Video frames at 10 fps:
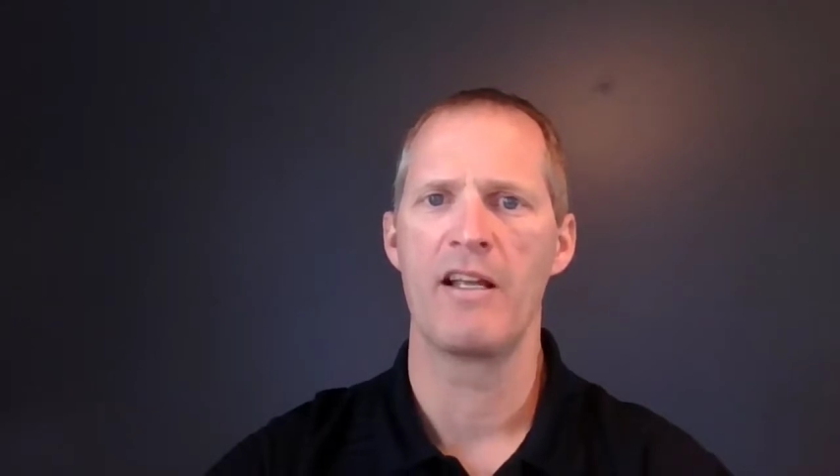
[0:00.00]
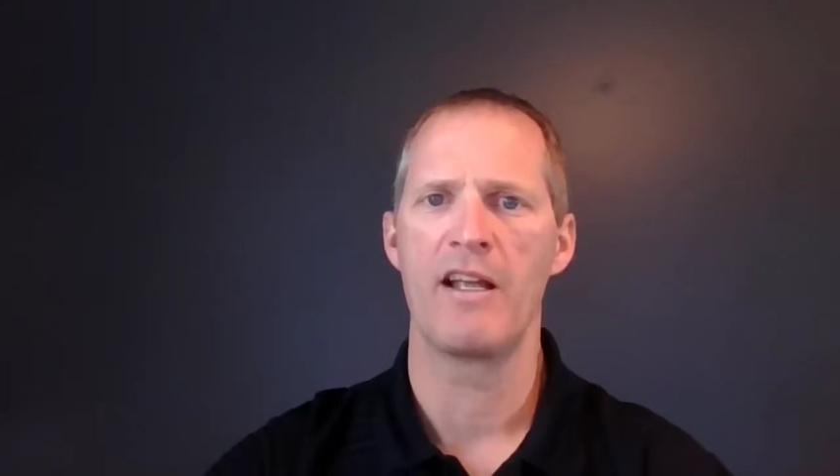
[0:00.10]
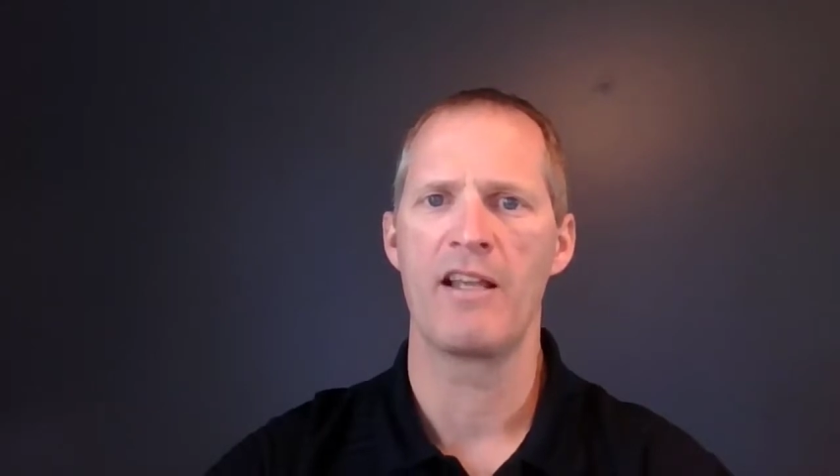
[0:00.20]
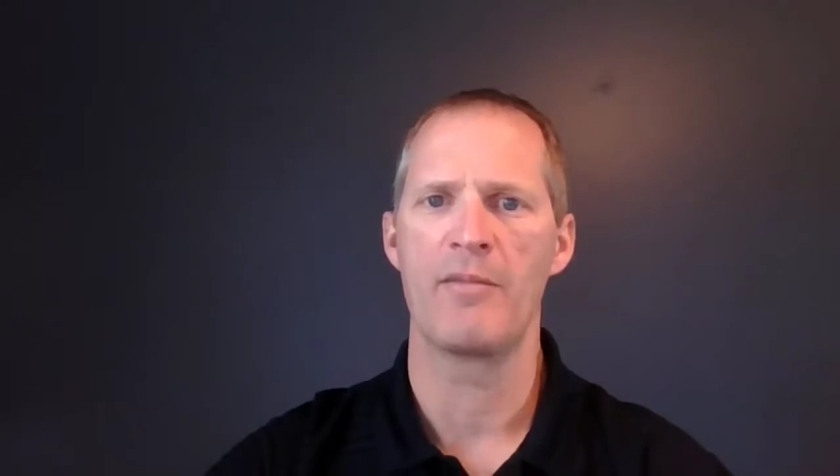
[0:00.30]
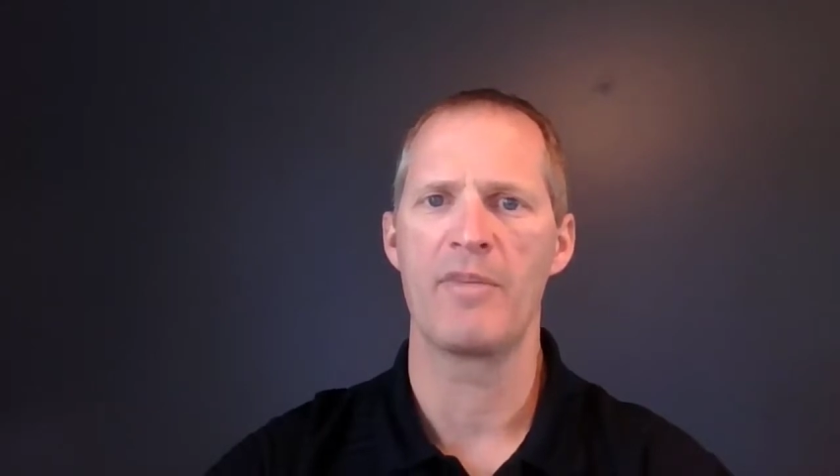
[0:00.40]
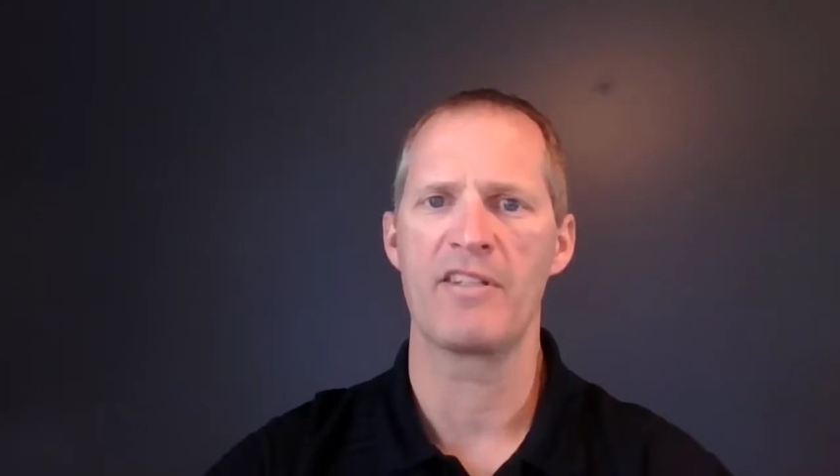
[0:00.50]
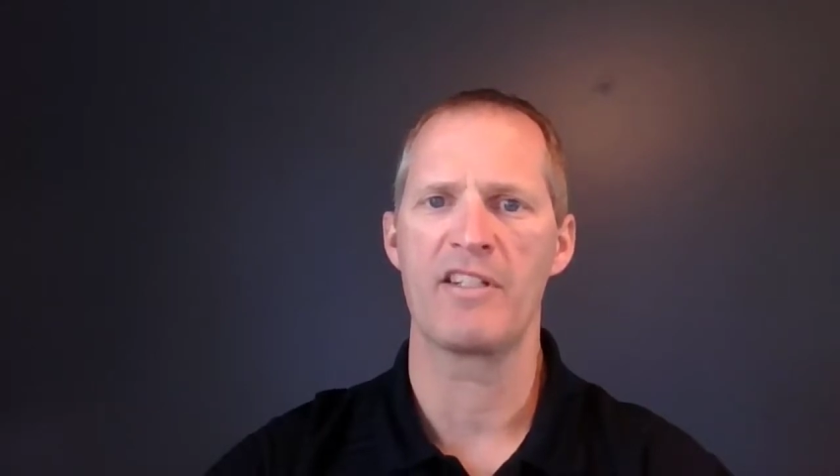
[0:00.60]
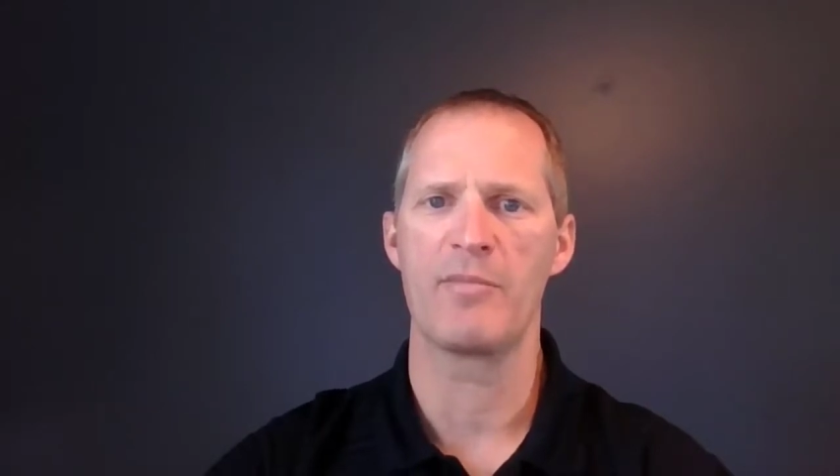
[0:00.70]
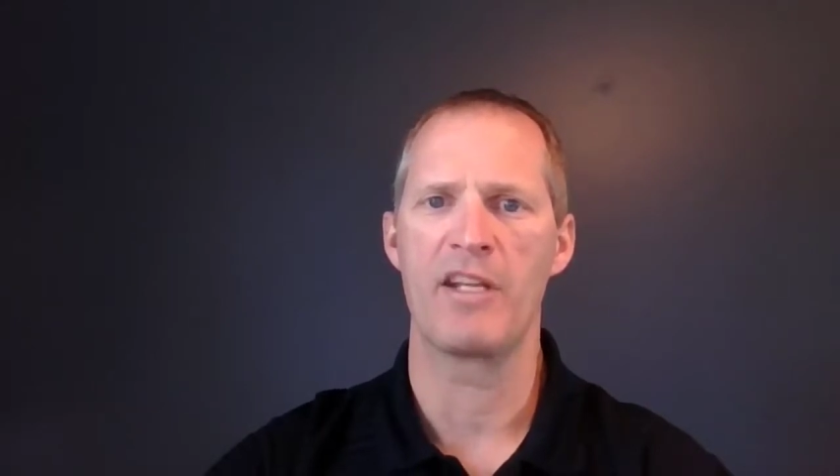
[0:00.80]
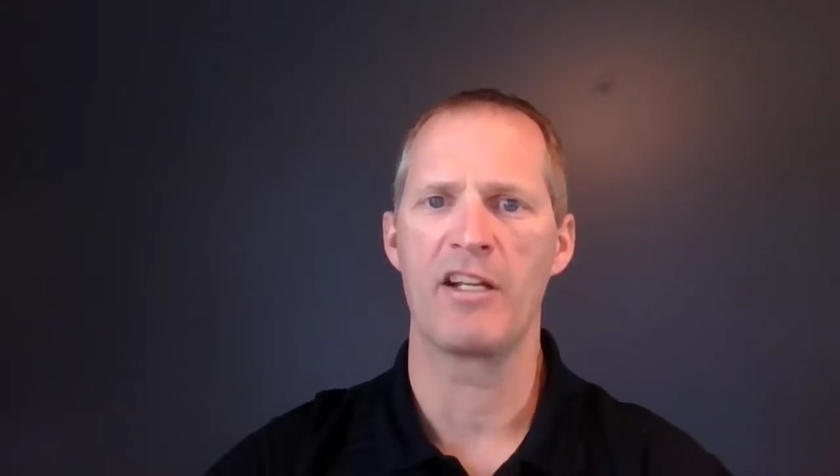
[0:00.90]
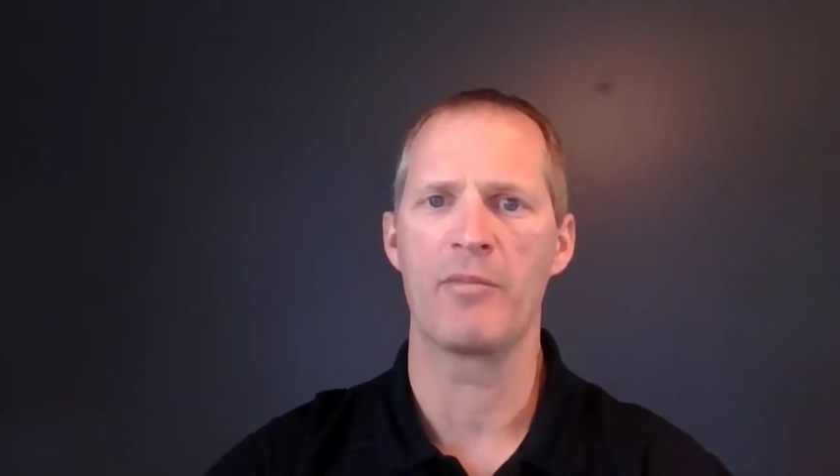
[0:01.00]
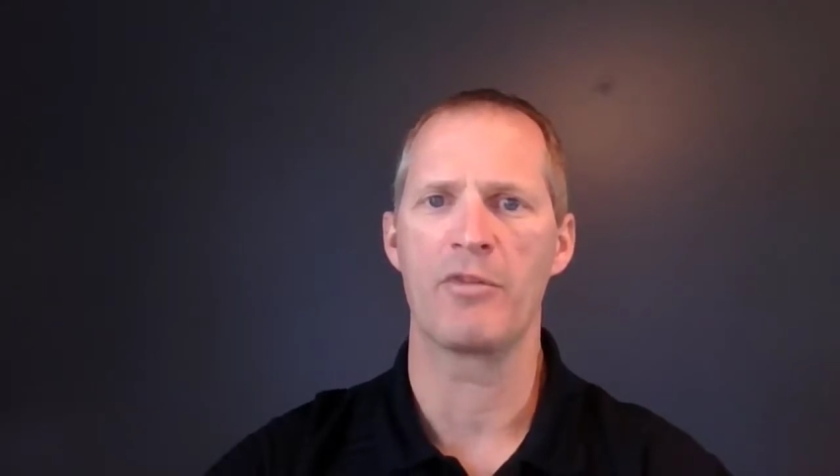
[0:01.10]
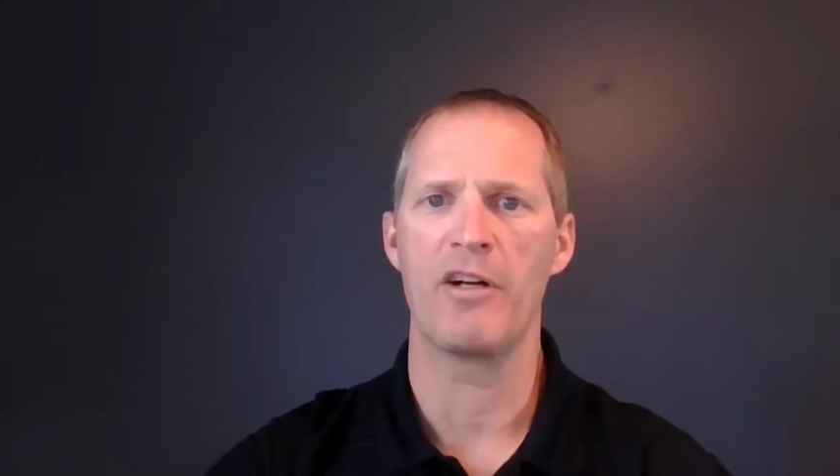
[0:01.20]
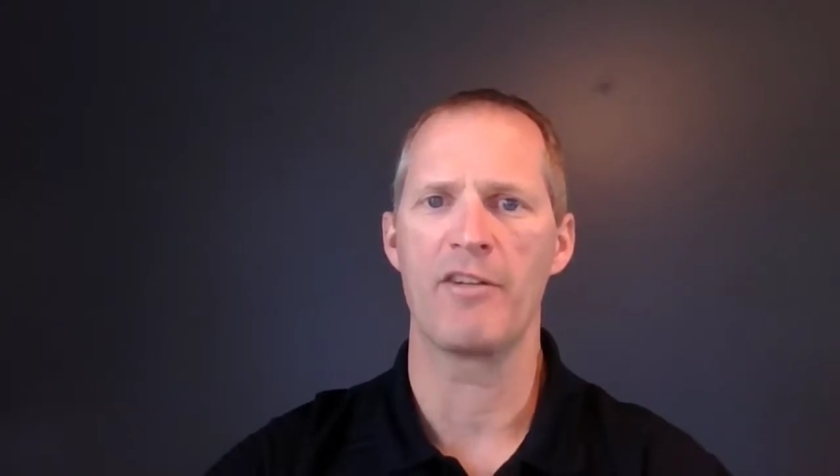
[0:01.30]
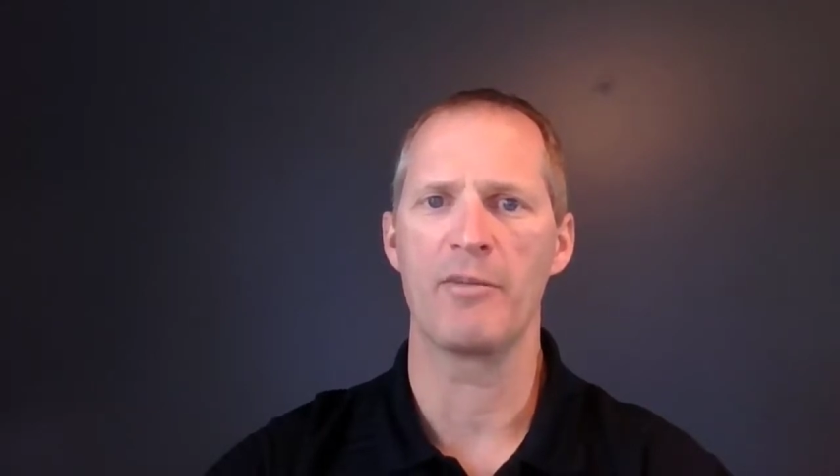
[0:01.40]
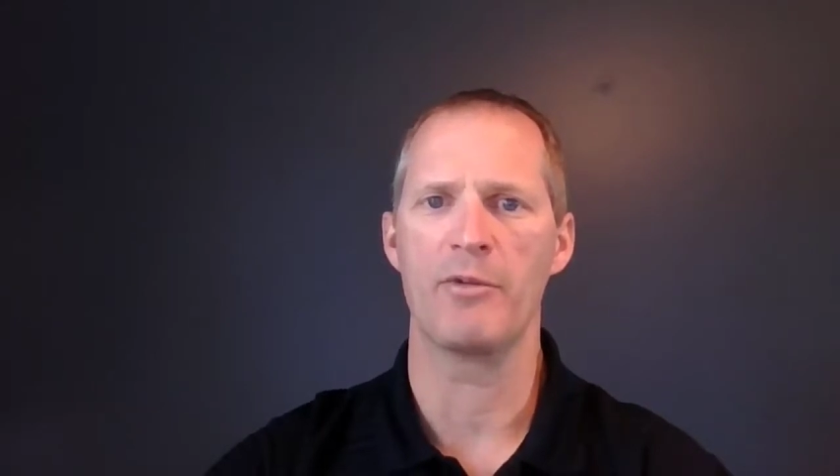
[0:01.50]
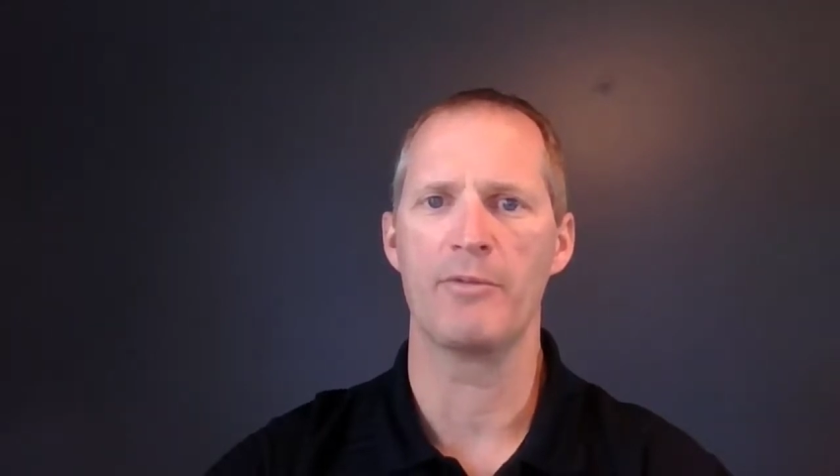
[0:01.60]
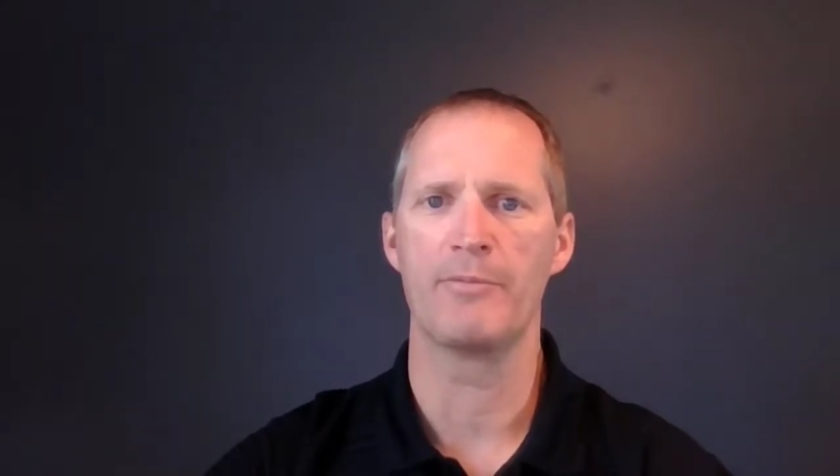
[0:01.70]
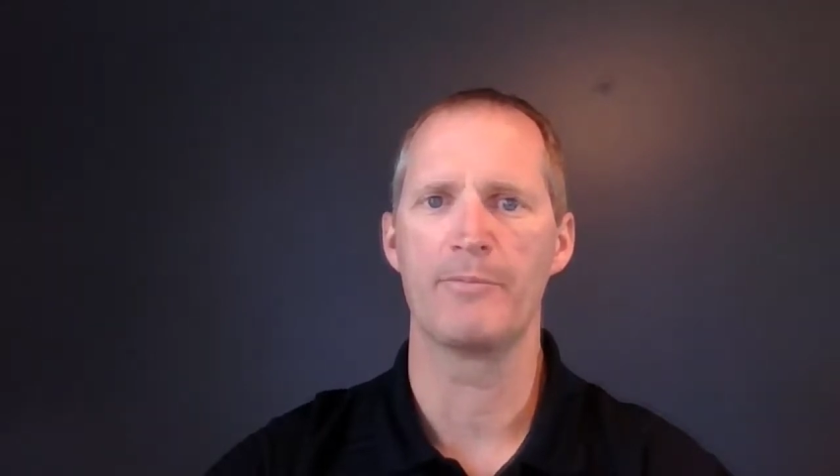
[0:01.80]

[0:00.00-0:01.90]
and the business being unprofitable.